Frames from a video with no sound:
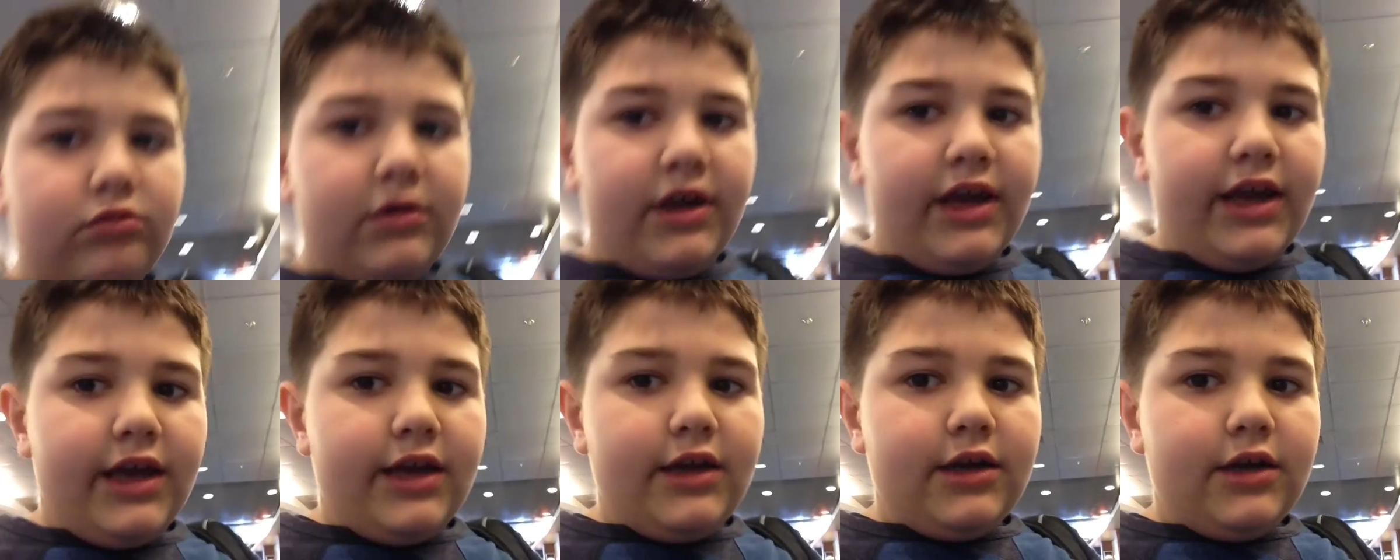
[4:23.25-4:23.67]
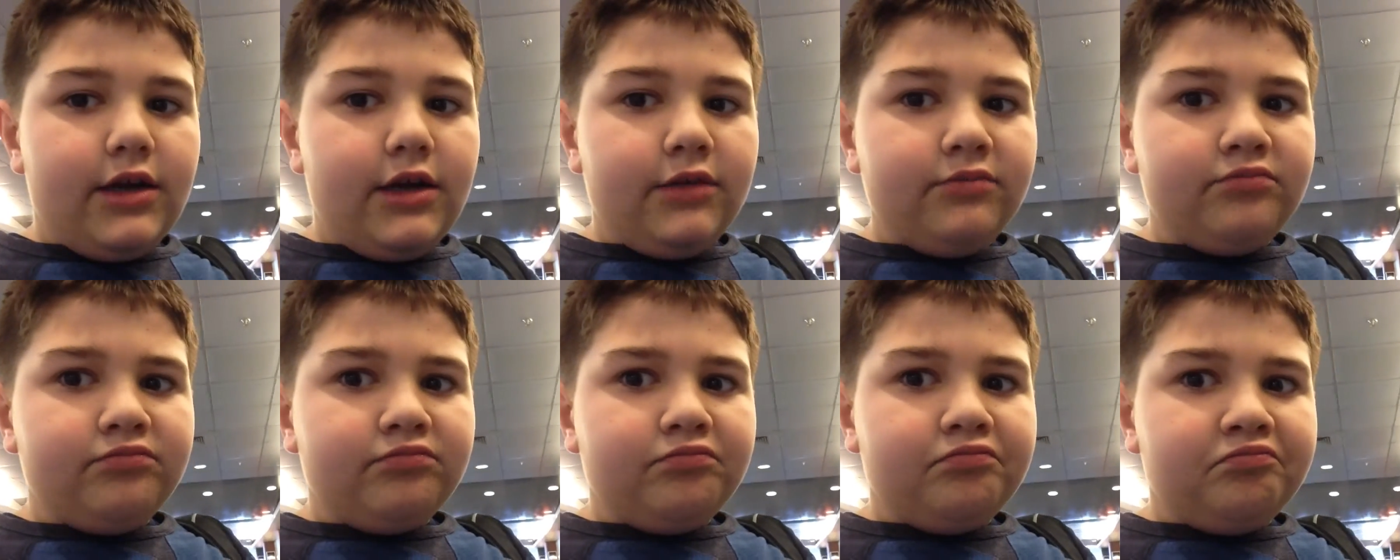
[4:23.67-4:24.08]
Hannah
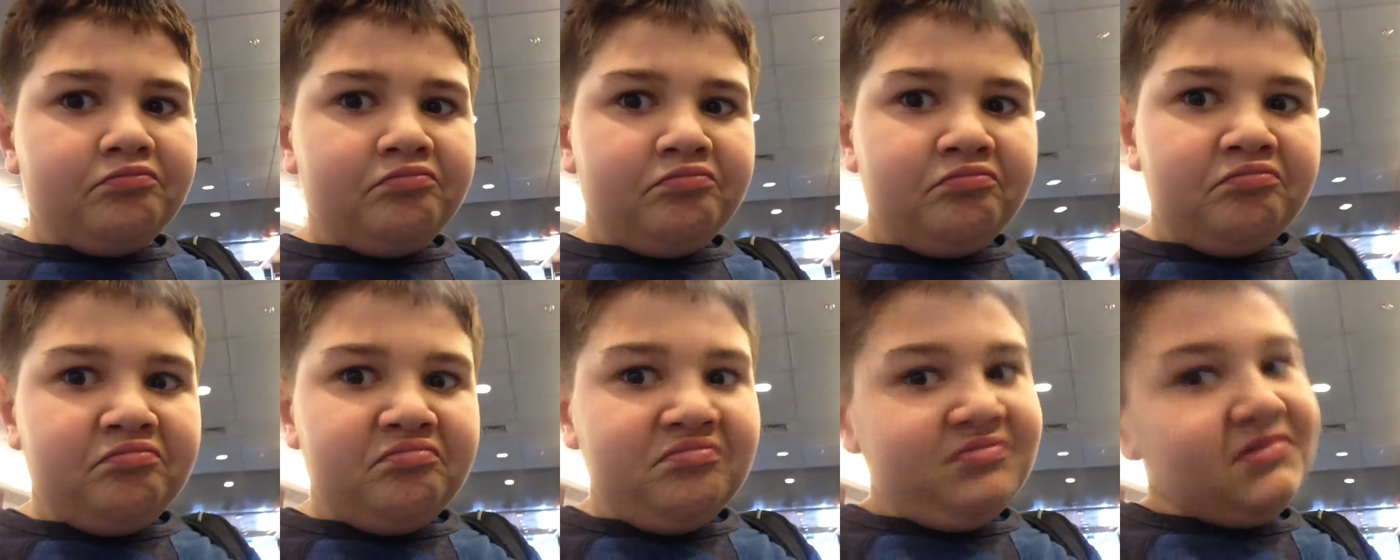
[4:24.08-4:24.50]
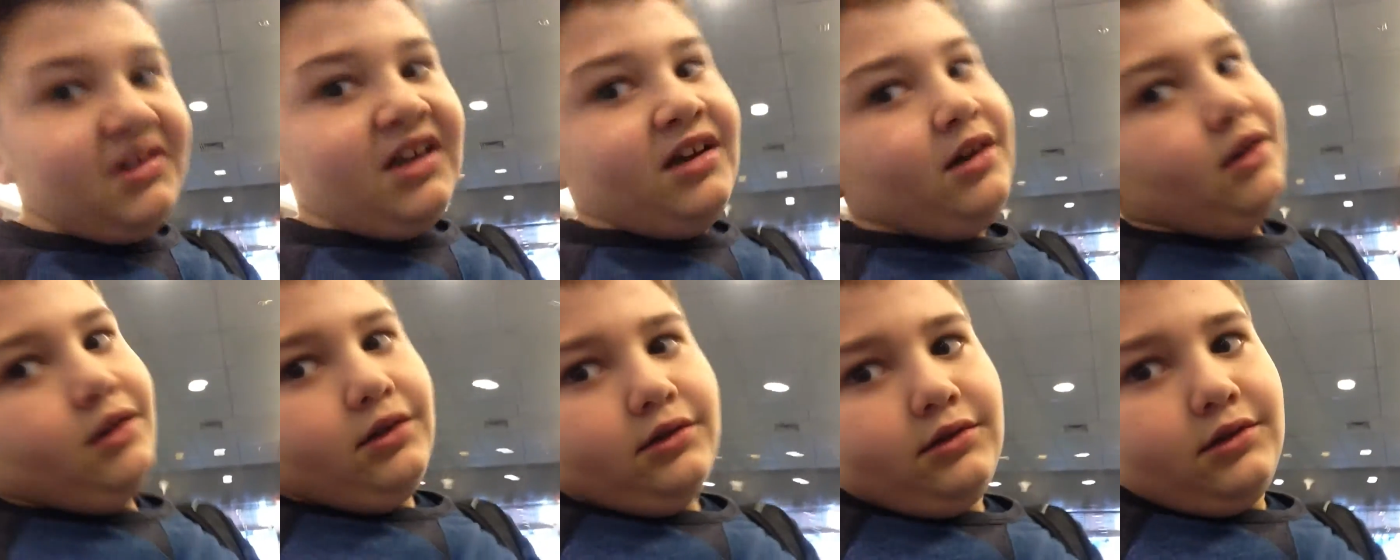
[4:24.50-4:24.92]

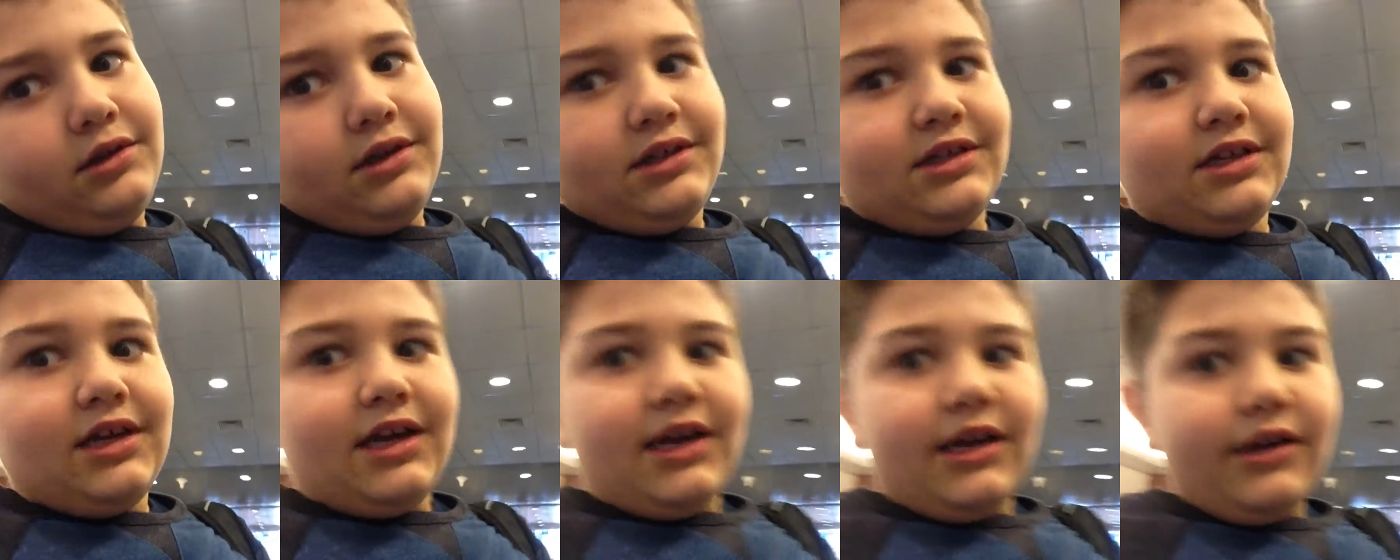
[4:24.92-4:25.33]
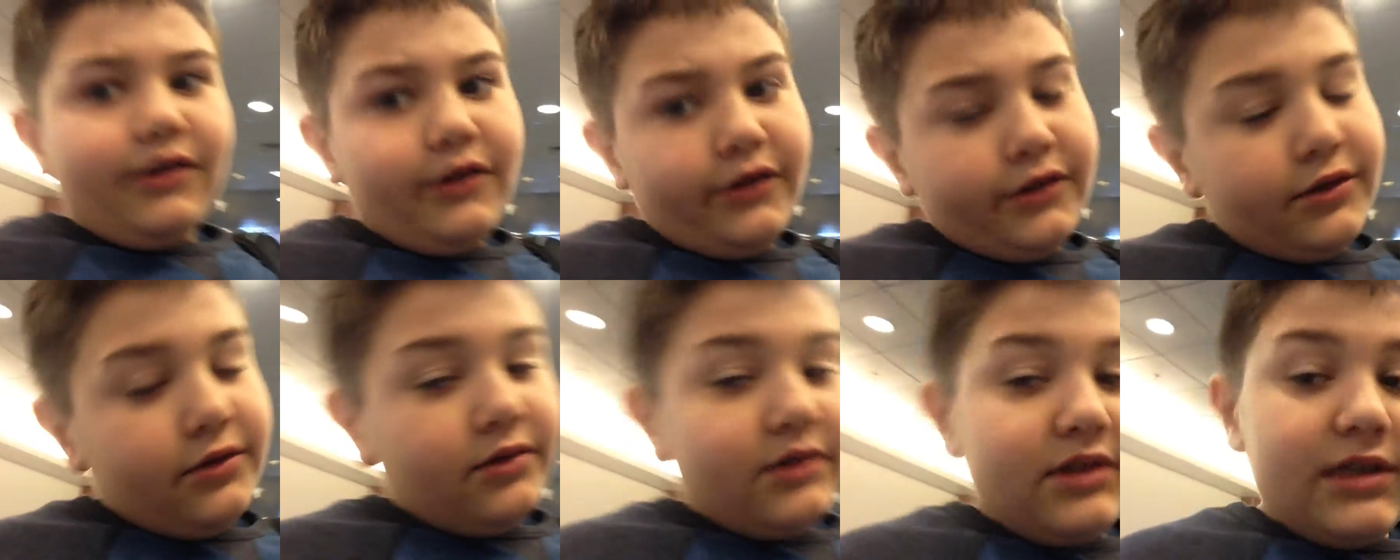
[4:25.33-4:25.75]
decided
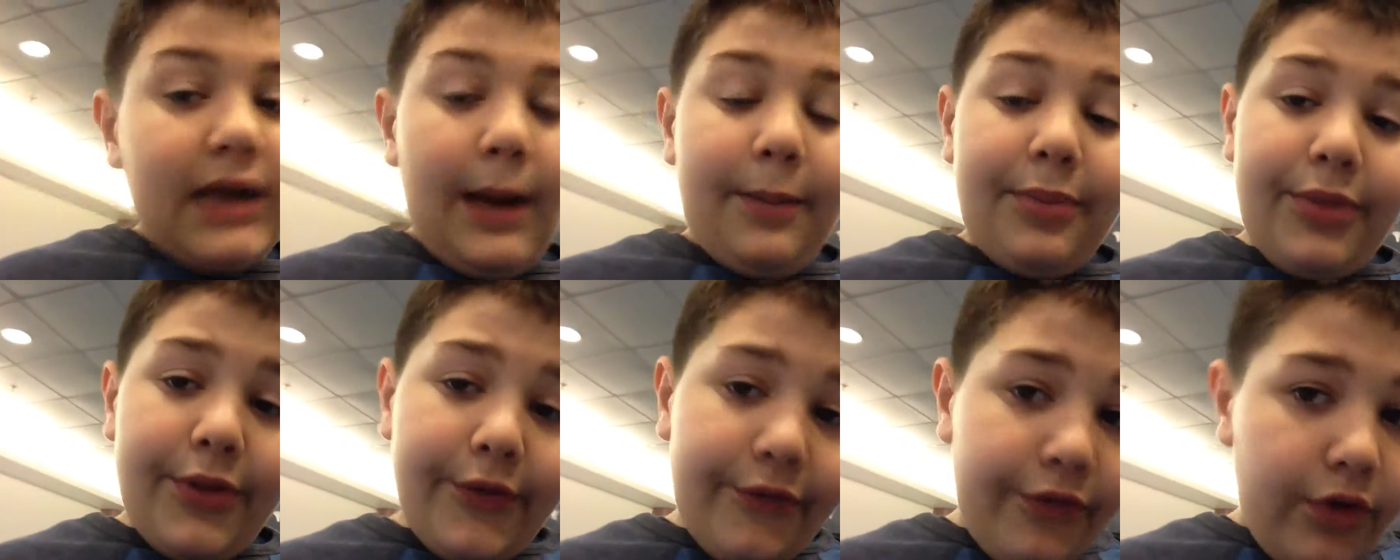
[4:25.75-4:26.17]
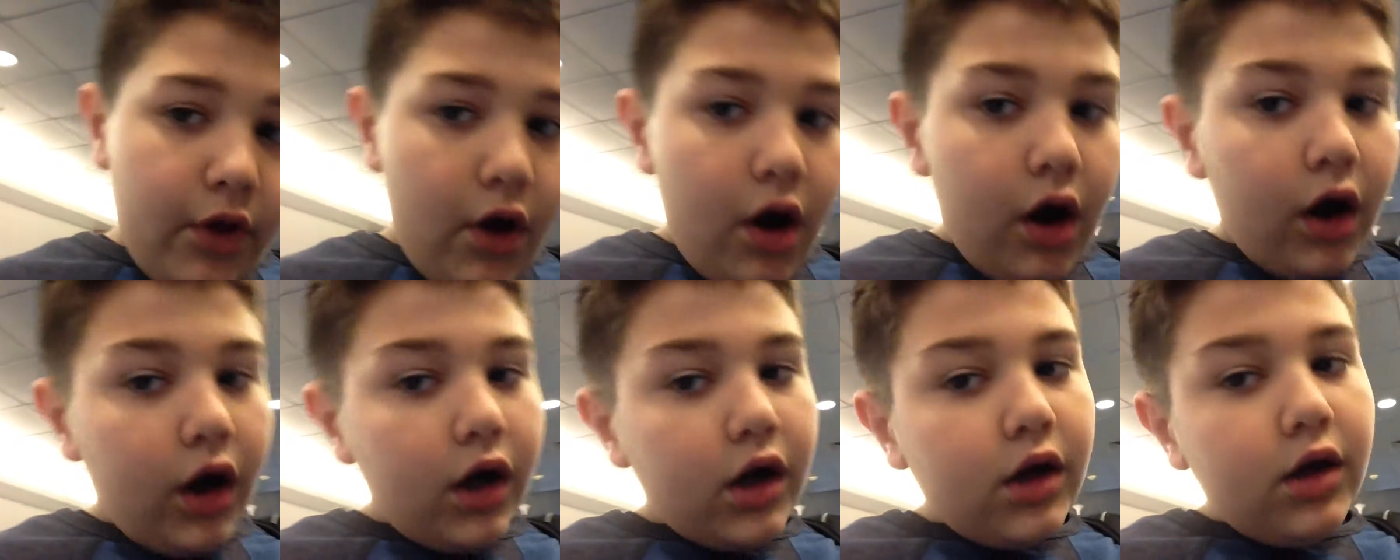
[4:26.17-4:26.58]
to stop the
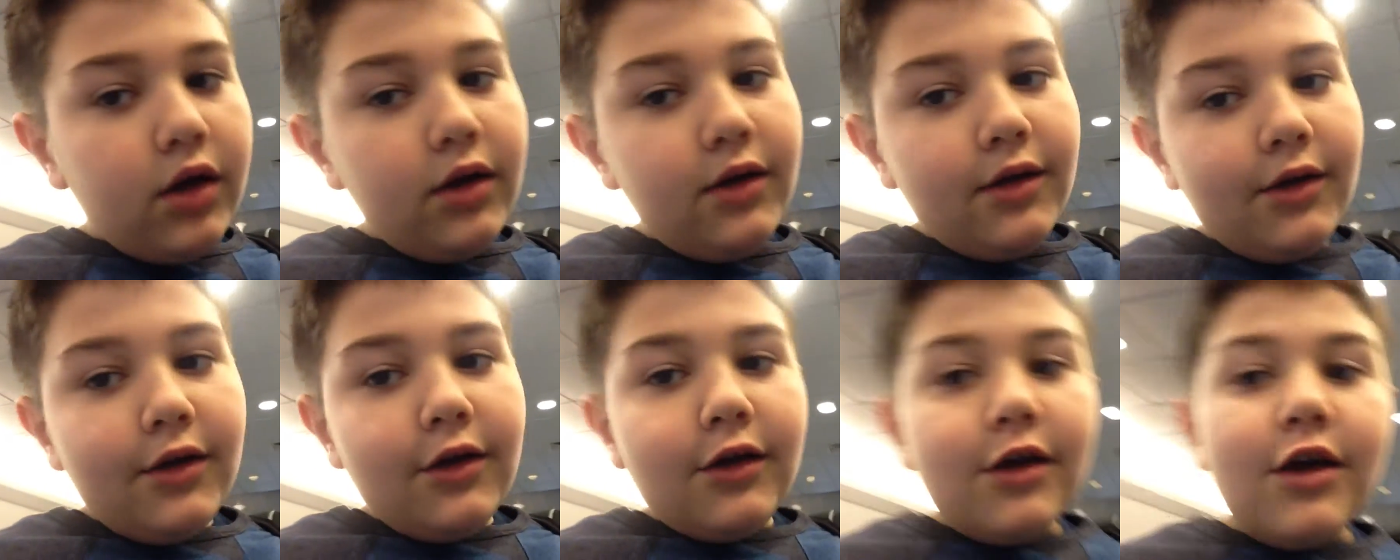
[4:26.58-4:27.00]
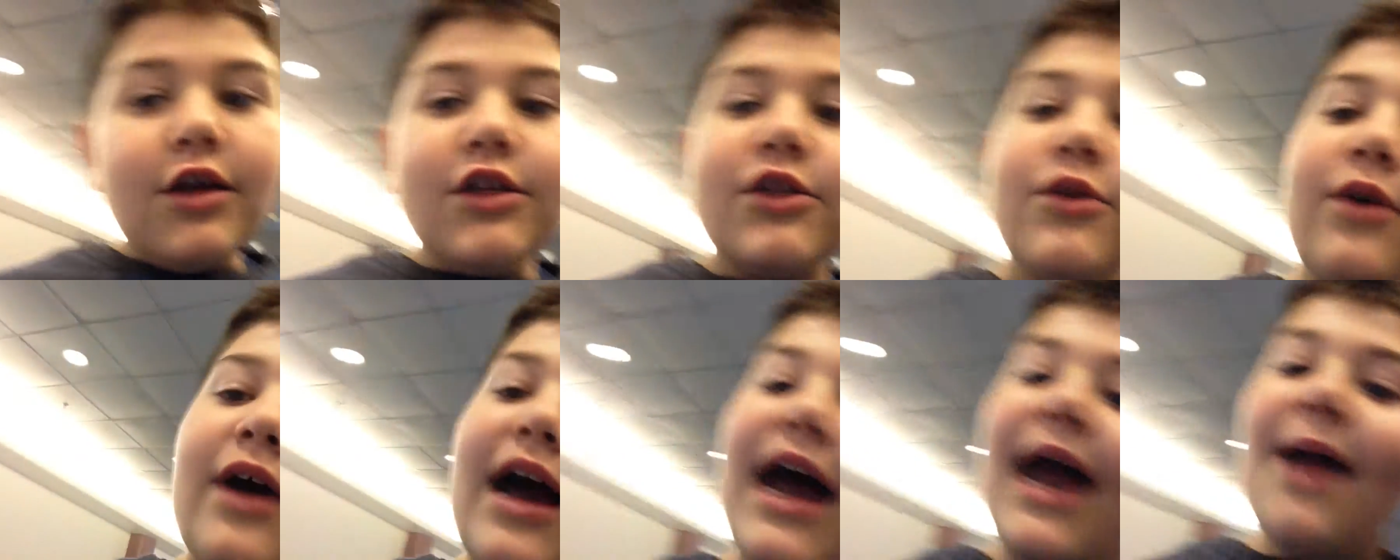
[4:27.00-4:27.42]
vlog,
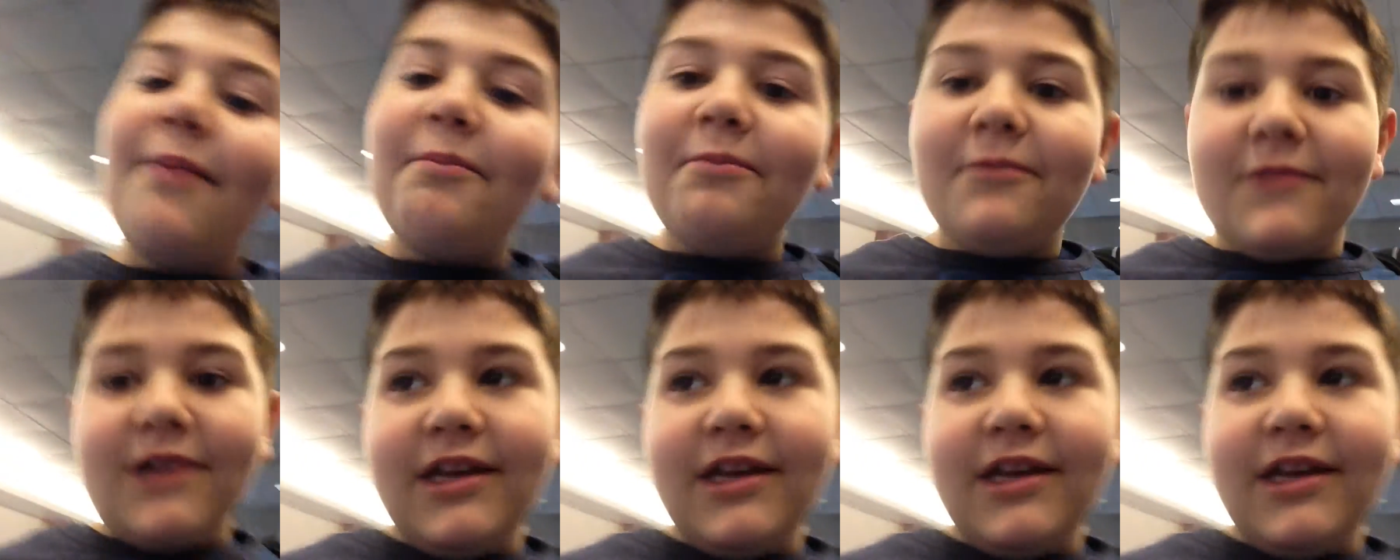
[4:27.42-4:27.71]
so I'm